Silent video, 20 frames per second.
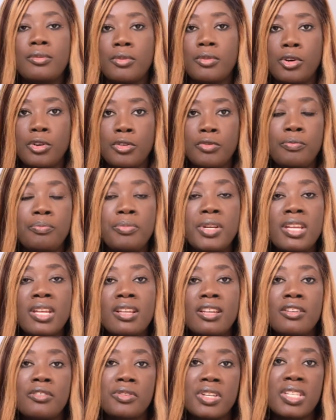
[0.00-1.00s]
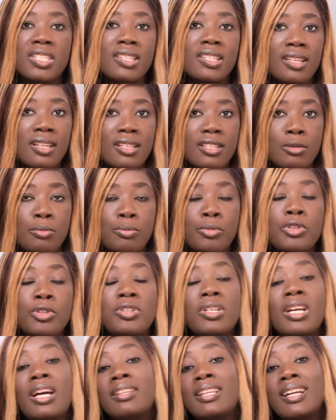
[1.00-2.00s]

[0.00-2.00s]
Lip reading: of being a resident in Portugal.